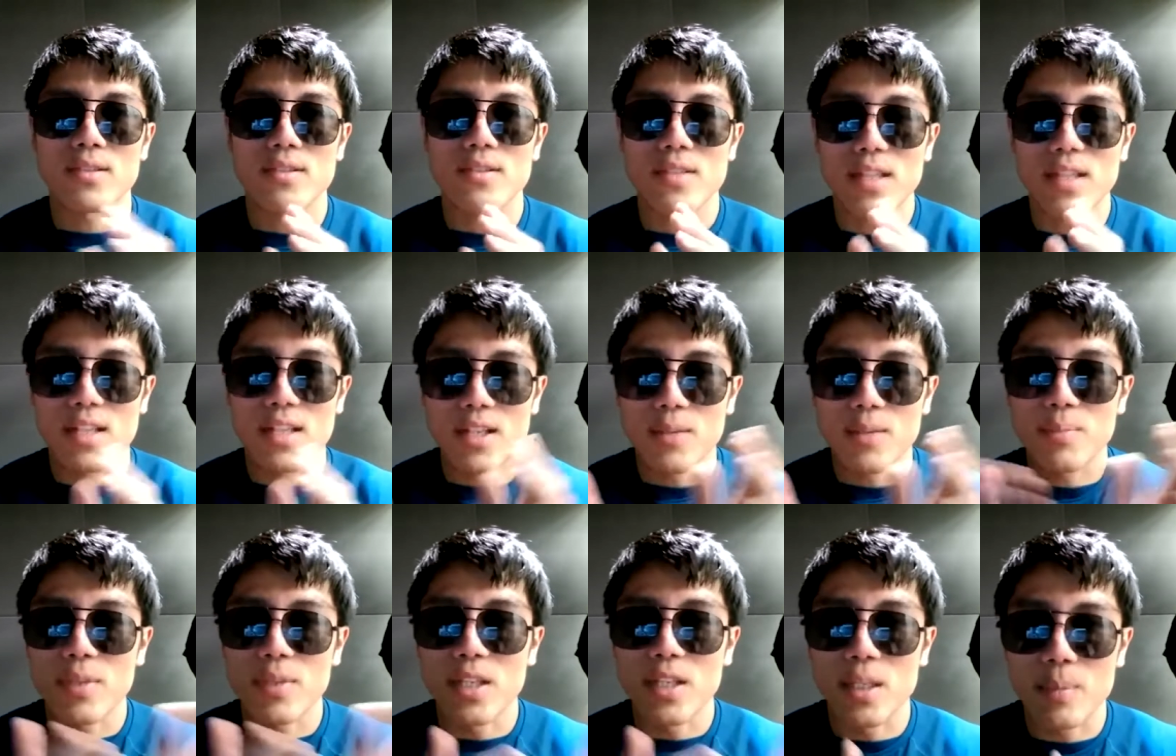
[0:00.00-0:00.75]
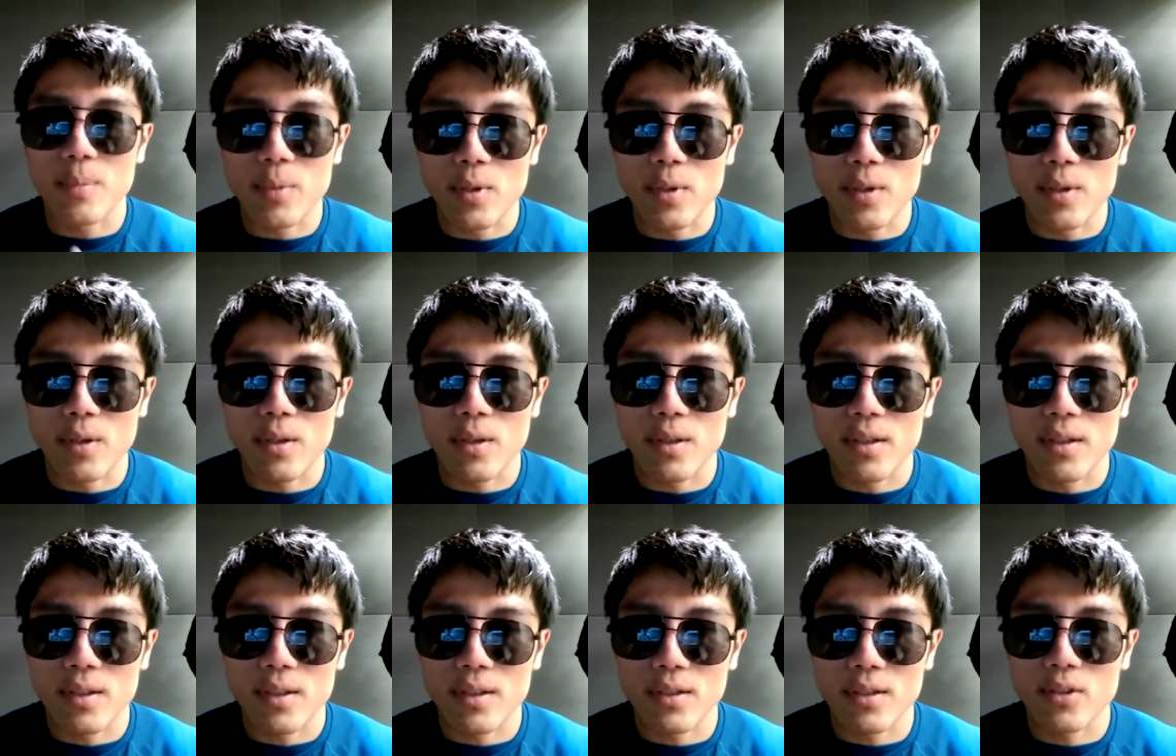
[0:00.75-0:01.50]
steer
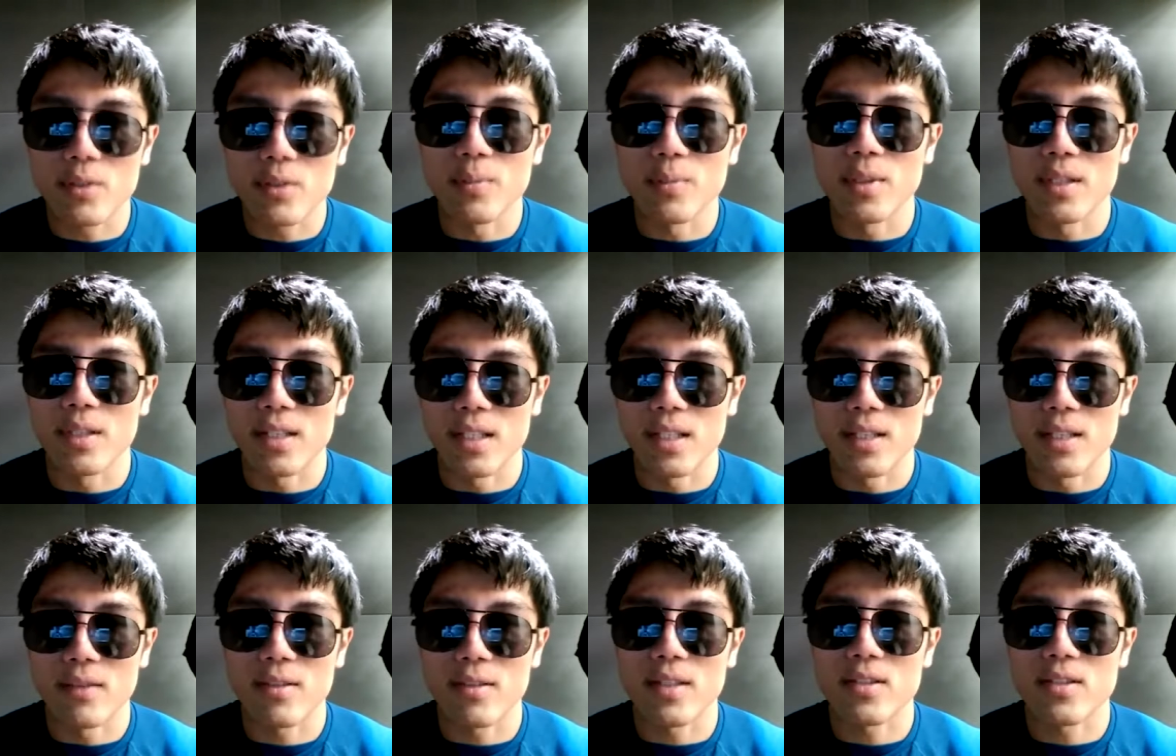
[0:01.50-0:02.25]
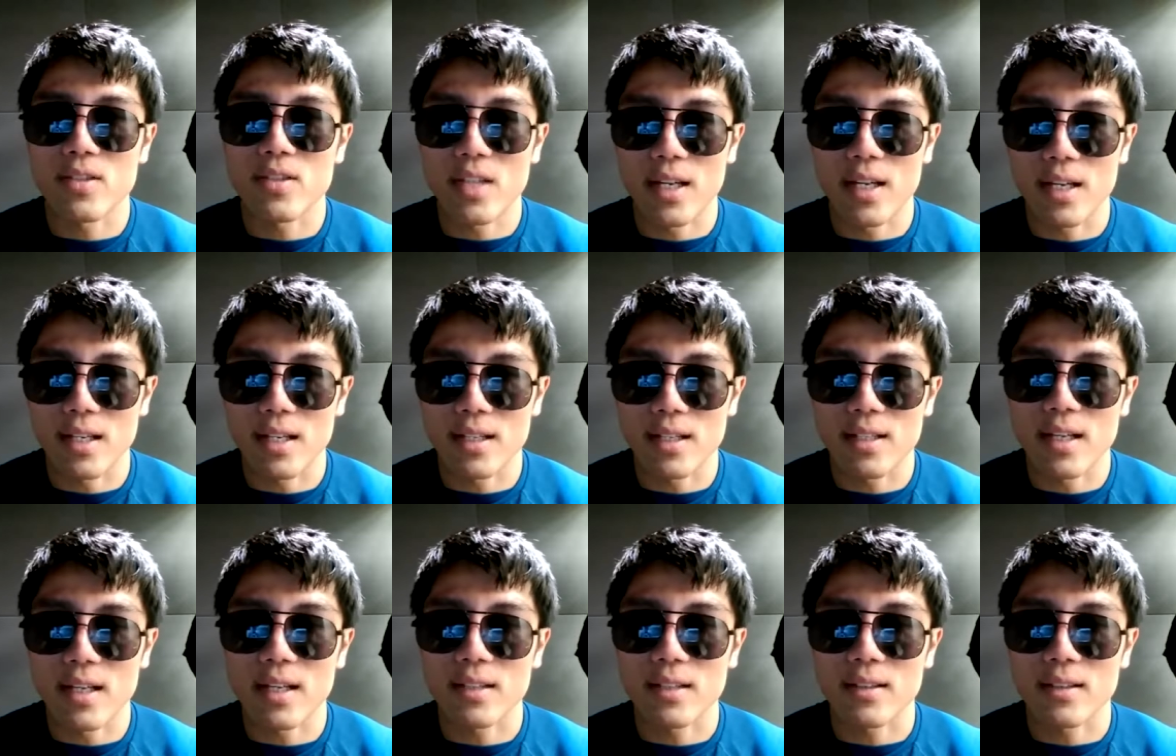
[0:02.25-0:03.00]
people to believe that
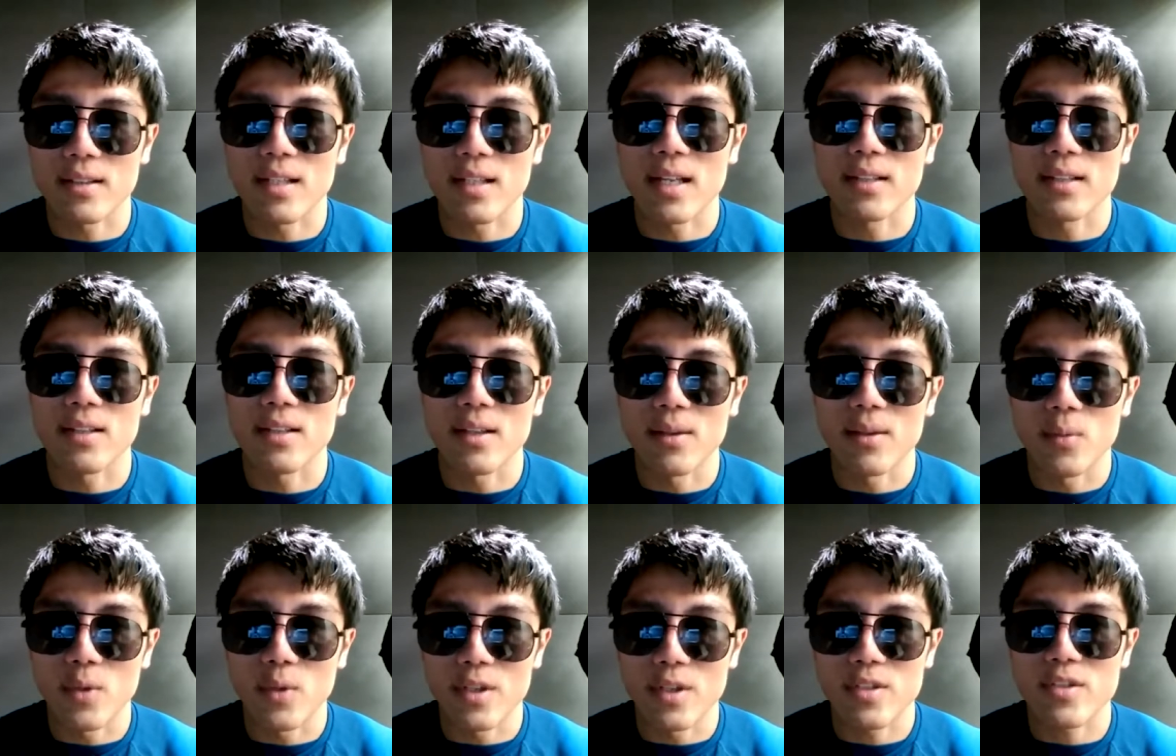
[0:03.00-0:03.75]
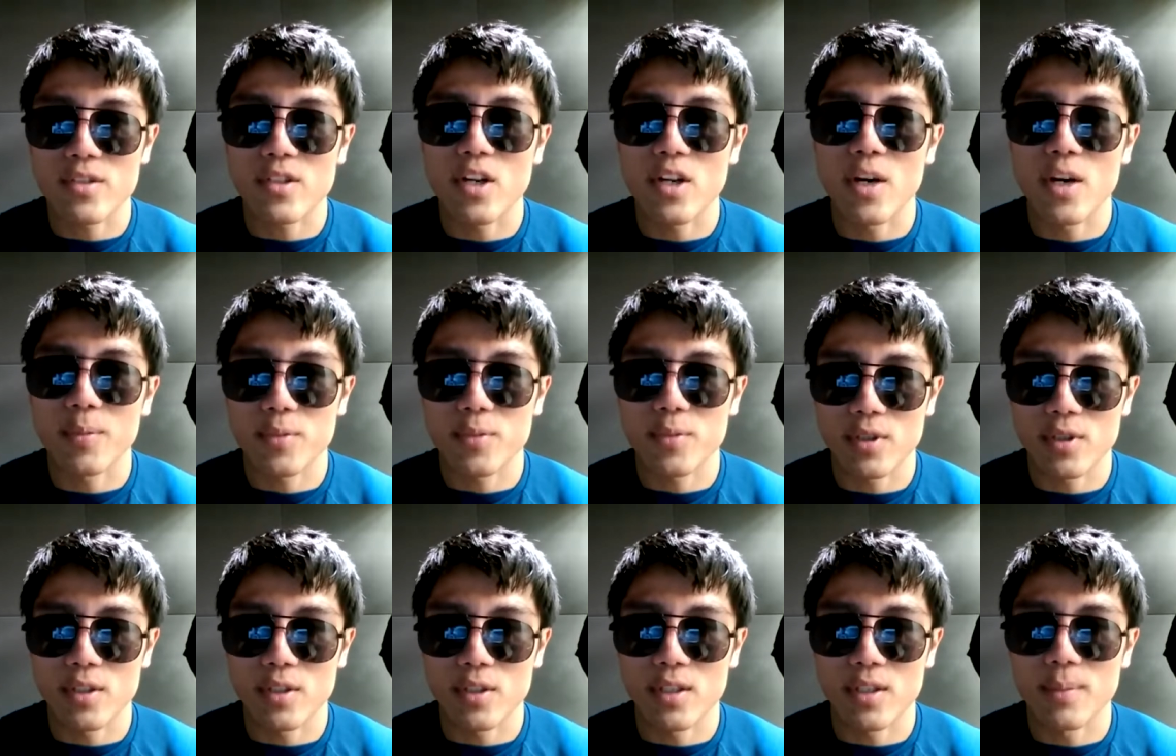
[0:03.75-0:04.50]
China, that that the worst
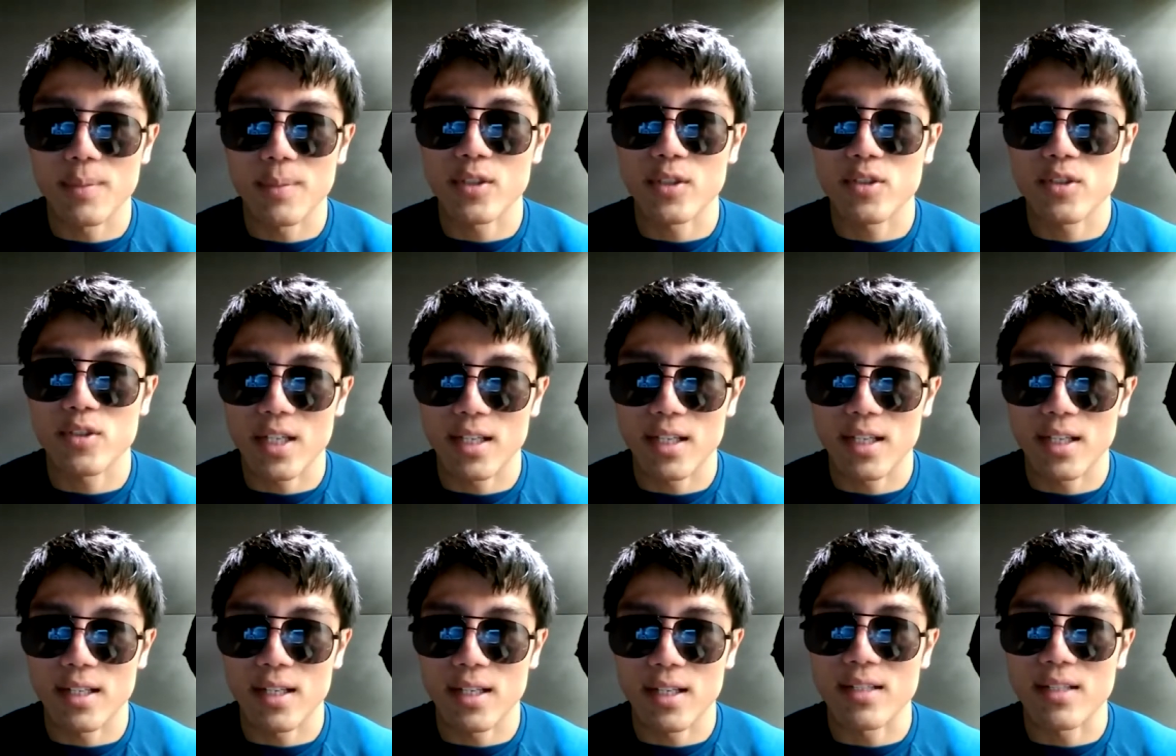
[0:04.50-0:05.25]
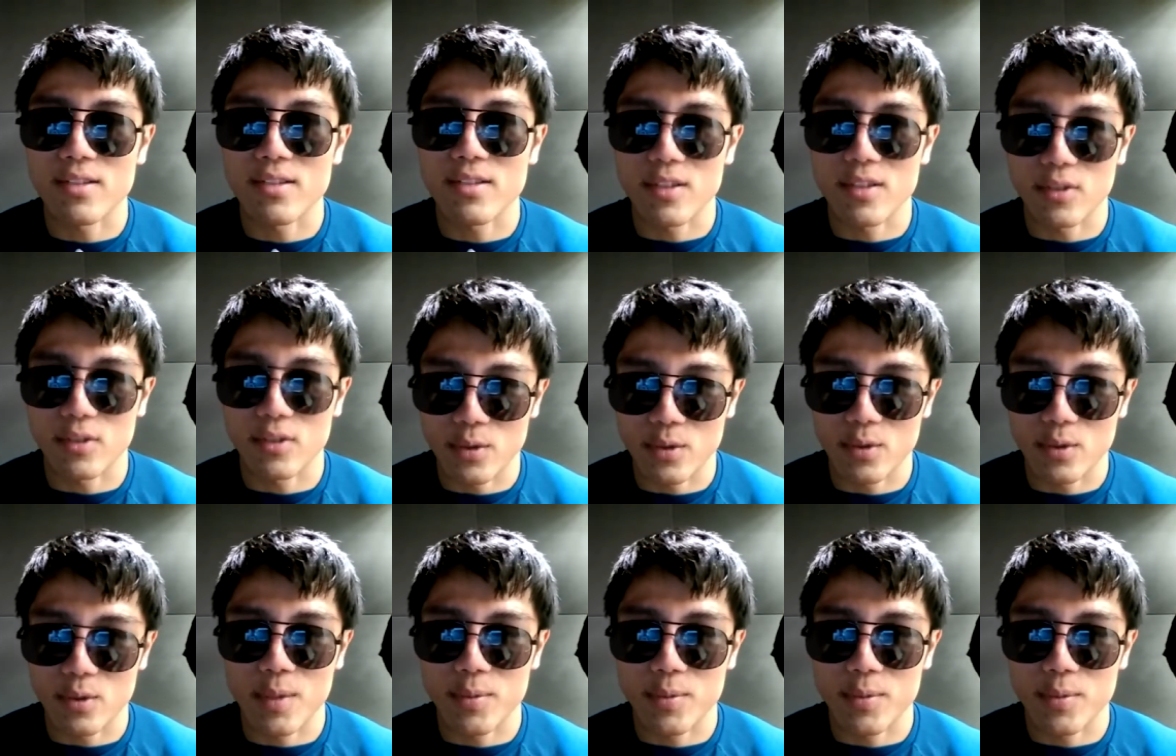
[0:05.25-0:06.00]
option about China is the
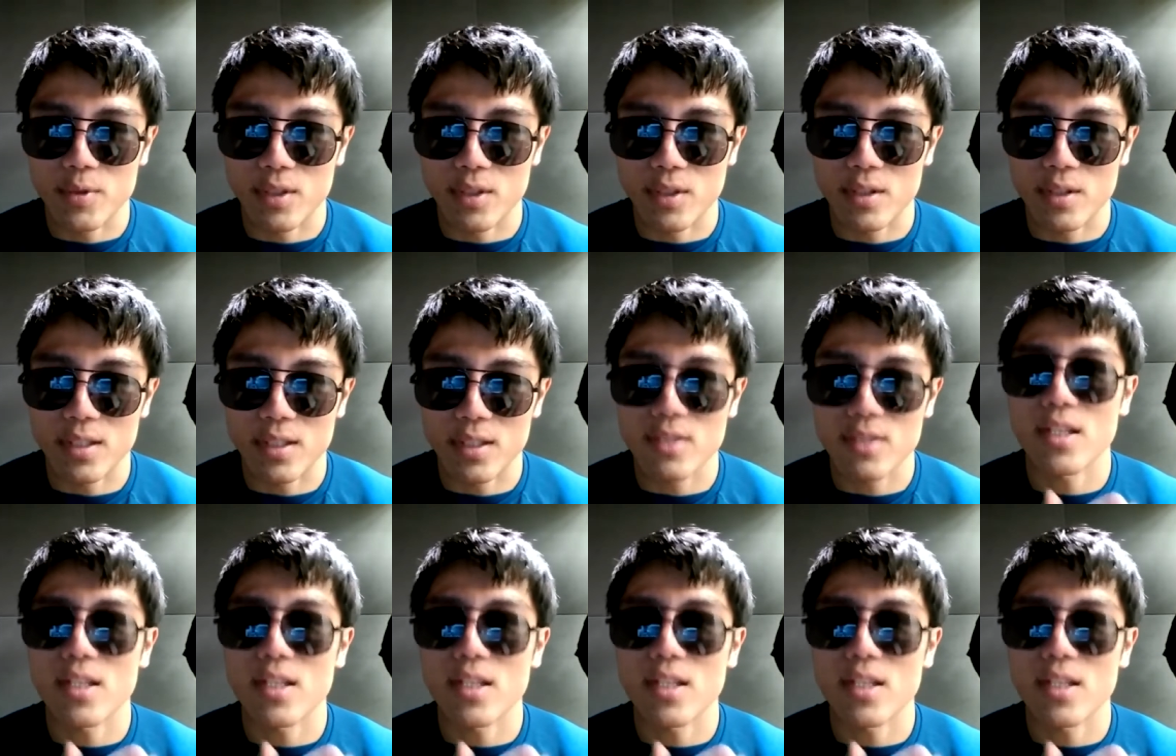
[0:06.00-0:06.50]
true option.